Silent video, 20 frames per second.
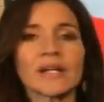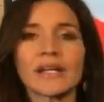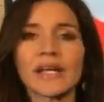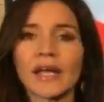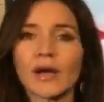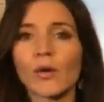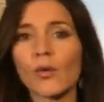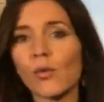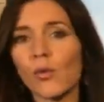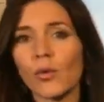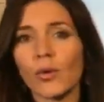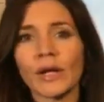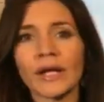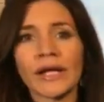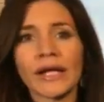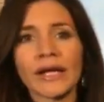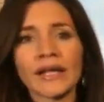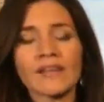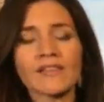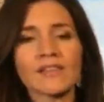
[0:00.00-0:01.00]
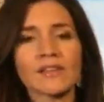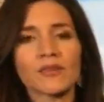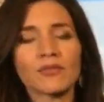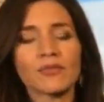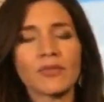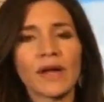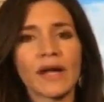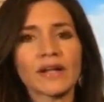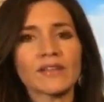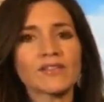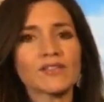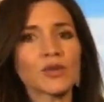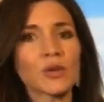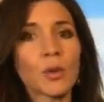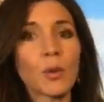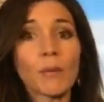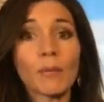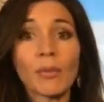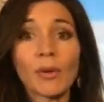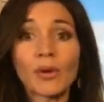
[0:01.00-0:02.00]
a gale warning is in effect.
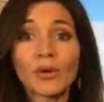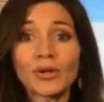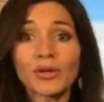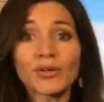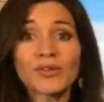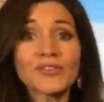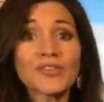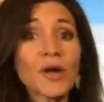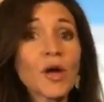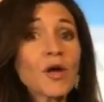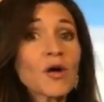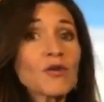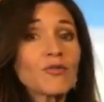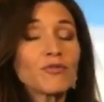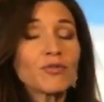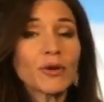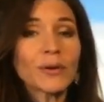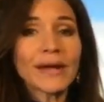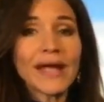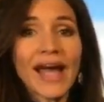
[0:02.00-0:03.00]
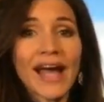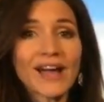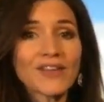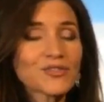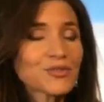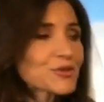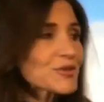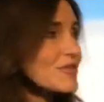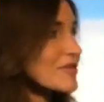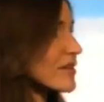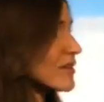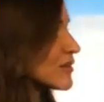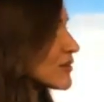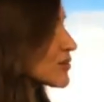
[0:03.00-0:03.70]
So boaters, very hazardous